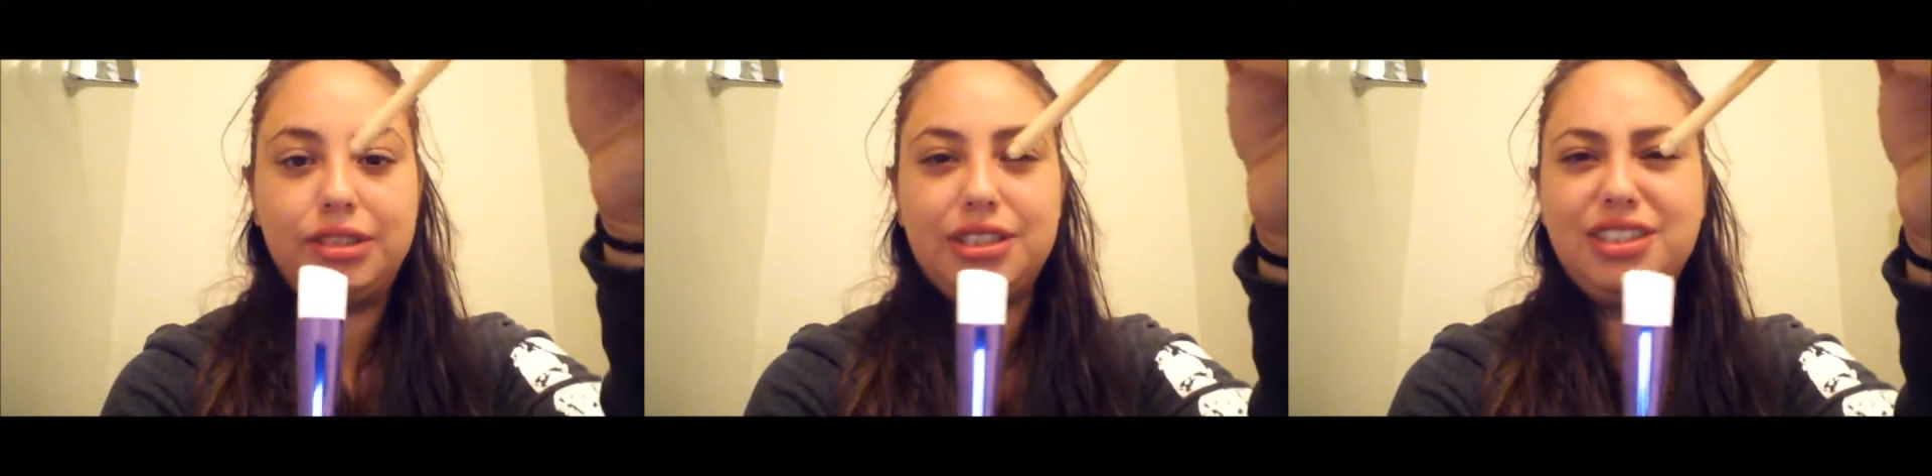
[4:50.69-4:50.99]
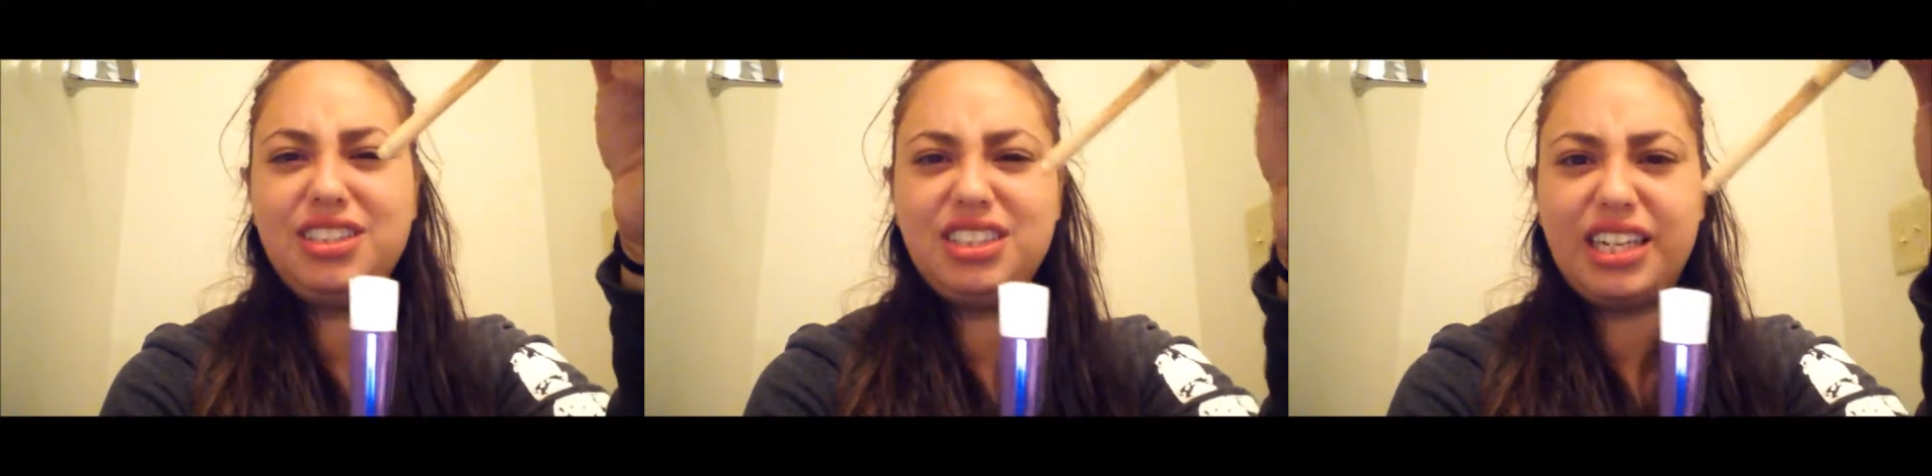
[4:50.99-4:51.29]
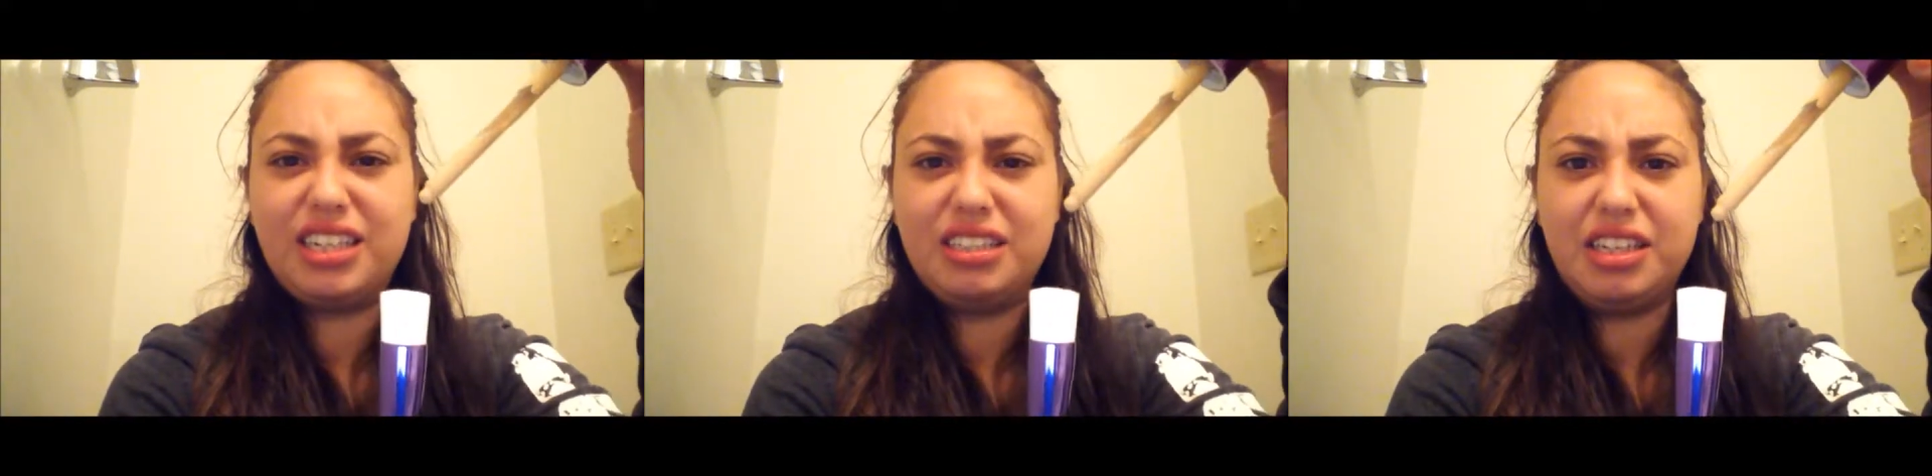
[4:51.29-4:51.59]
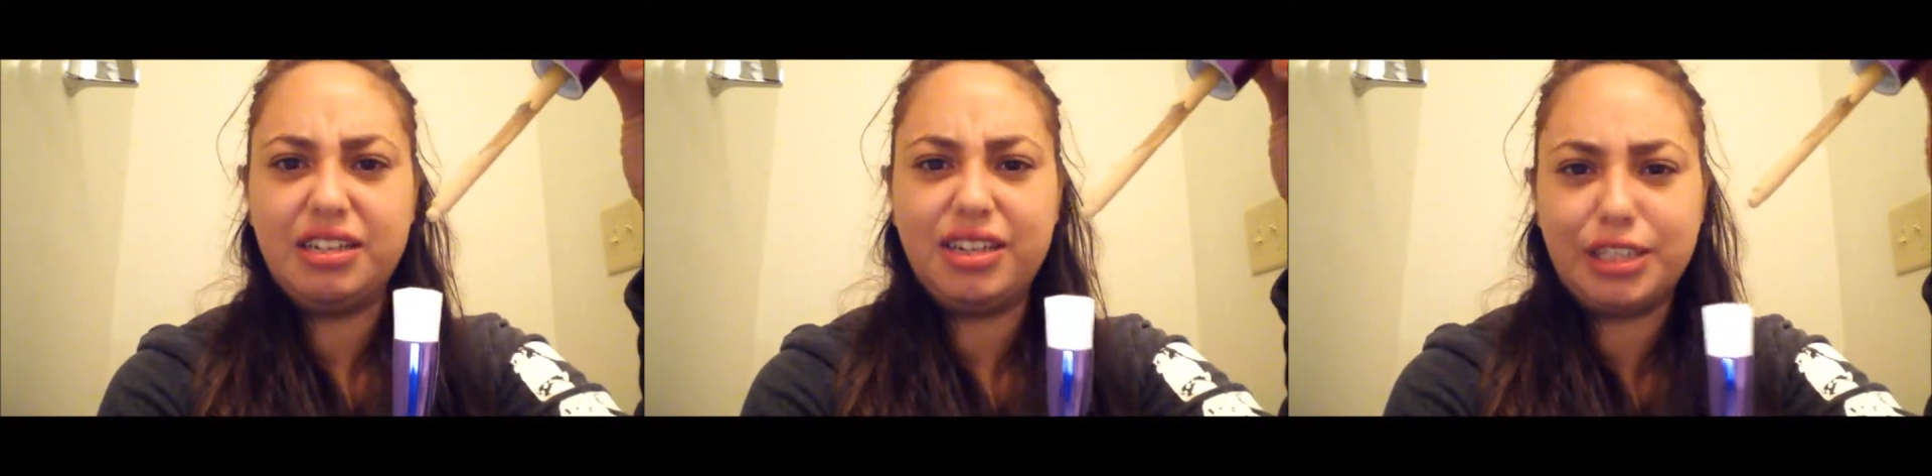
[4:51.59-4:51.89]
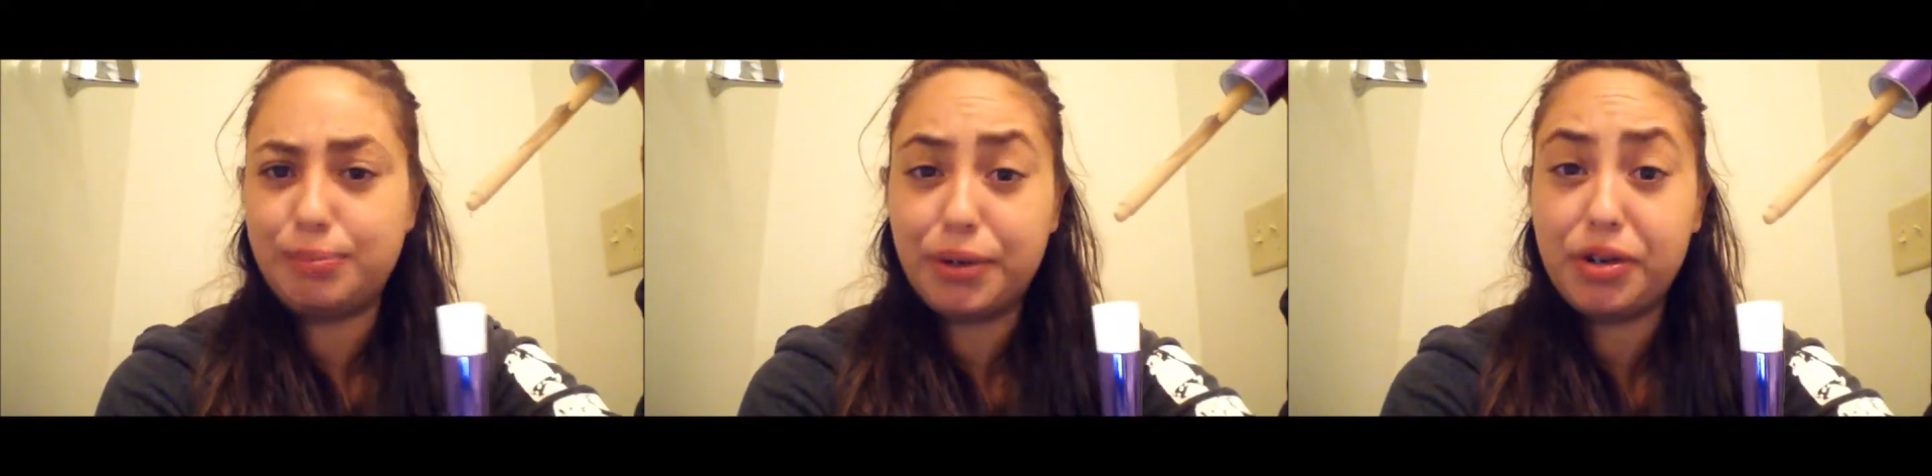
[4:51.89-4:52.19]
This is like an
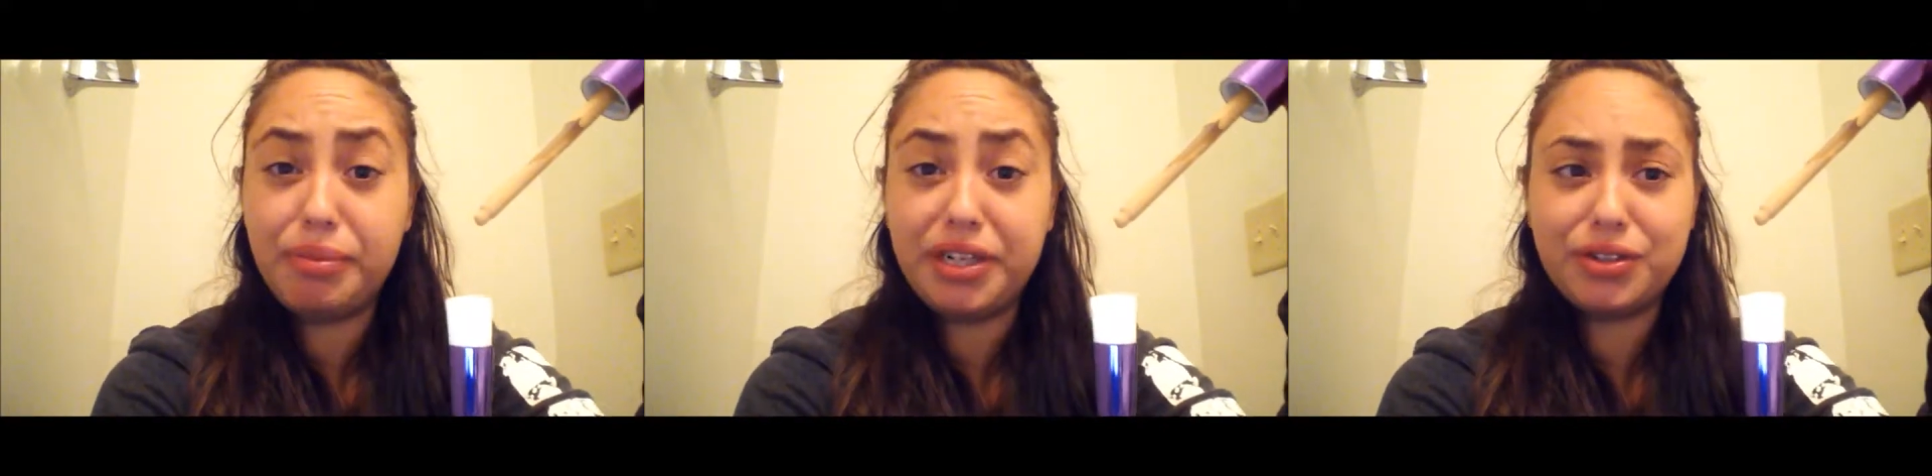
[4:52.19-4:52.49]
experiment